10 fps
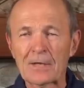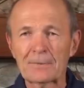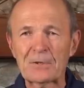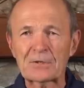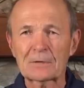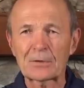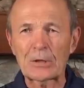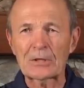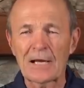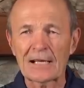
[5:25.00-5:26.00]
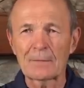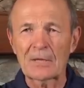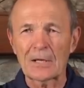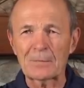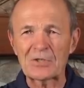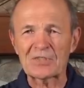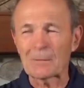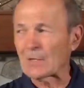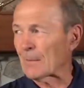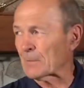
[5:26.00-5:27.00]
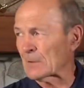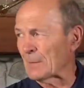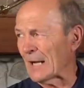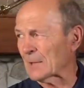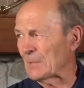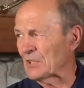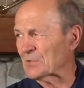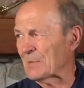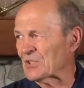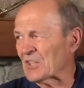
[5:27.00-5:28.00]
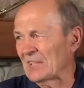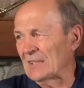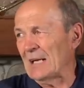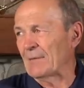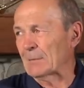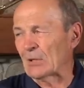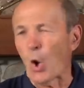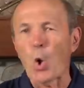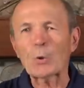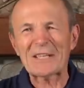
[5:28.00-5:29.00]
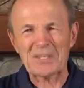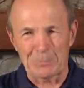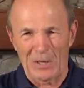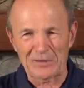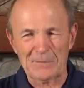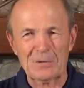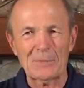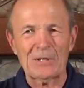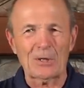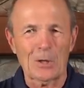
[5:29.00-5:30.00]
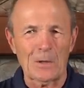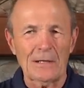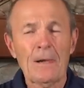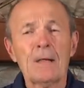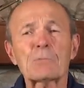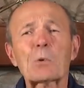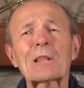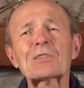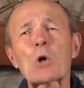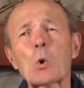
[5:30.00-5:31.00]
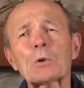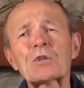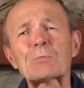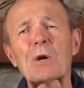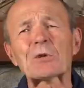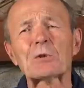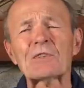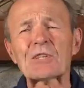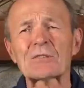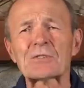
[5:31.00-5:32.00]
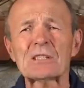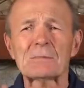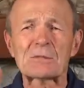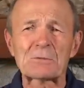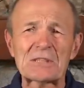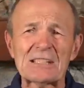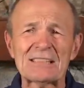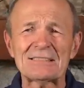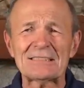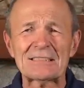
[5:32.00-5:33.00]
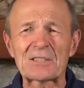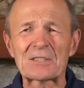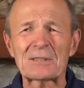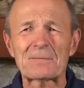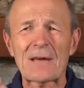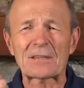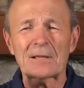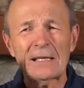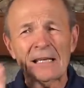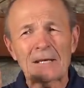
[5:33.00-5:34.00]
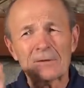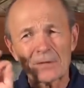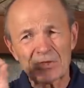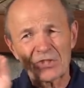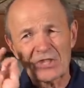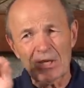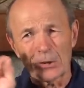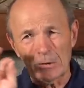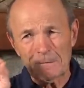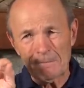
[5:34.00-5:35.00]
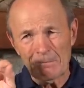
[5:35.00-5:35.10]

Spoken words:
top picture of a good guy coming up, and he's swimming up from the bottom, and he's been skin diving, been holding his breath. He's probably in a hurry. Whether he's holding his breath or if he's on scuba, really, it doesn't affect the skill.